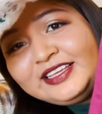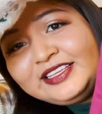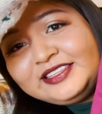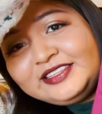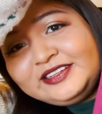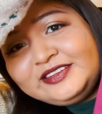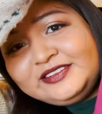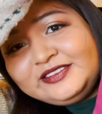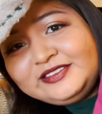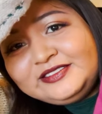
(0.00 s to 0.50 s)

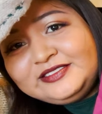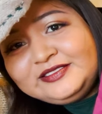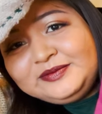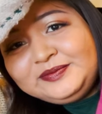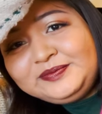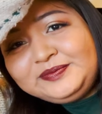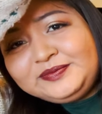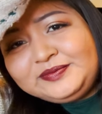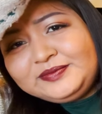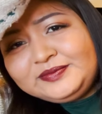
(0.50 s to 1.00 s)
little
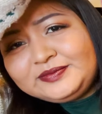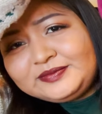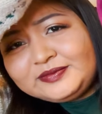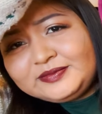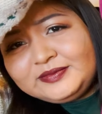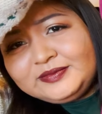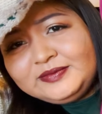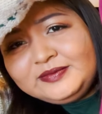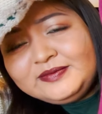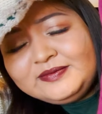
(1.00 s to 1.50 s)

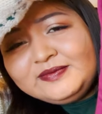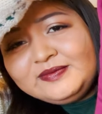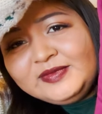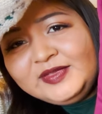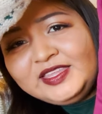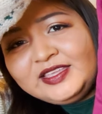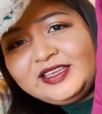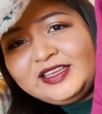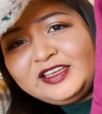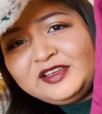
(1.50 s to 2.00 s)

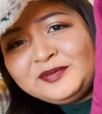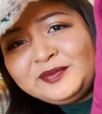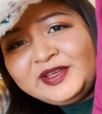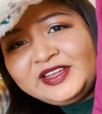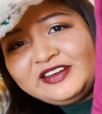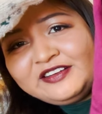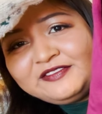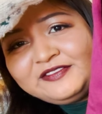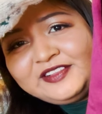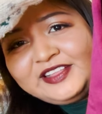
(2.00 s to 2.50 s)
um,
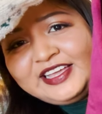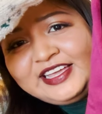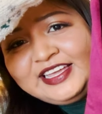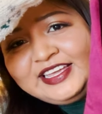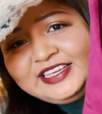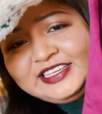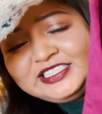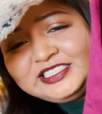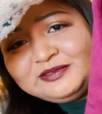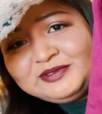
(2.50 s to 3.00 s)

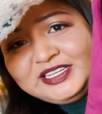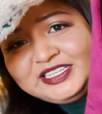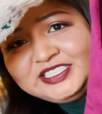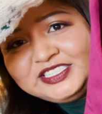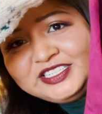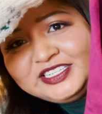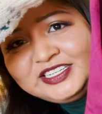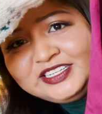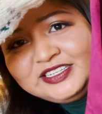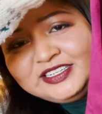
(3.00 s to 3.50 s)
butterfly
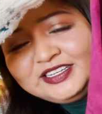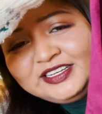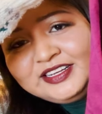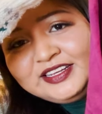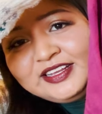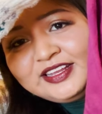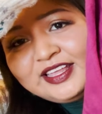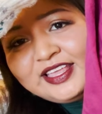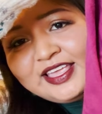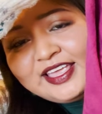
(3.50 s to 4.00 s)
sweatshirt.
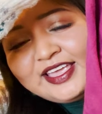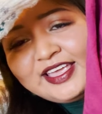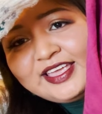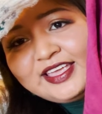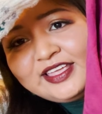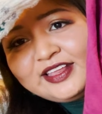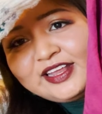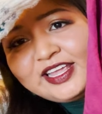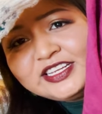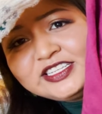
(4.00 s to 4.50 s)

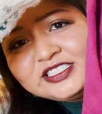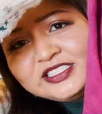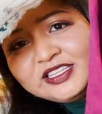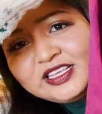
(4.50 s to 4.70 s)
And I just